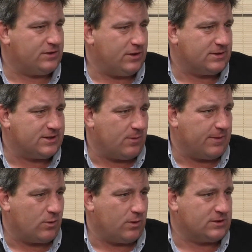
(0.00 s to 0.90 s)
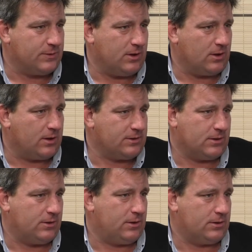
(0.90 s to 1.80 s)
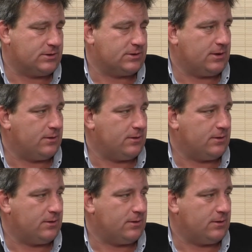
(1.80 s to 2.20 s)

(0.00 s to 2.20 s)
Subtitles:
you can tell by the quality when you look closer. You can just tell.